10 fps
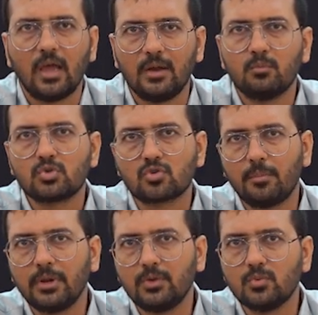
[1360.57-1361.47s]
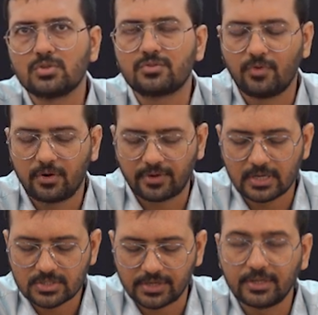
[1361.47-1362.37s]
and most commonly used for
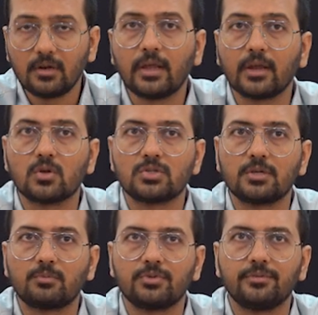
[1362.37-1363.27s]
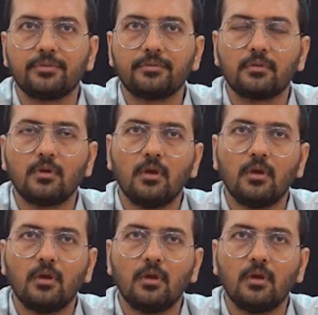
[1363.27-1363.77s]
transradial diagnostic procedures.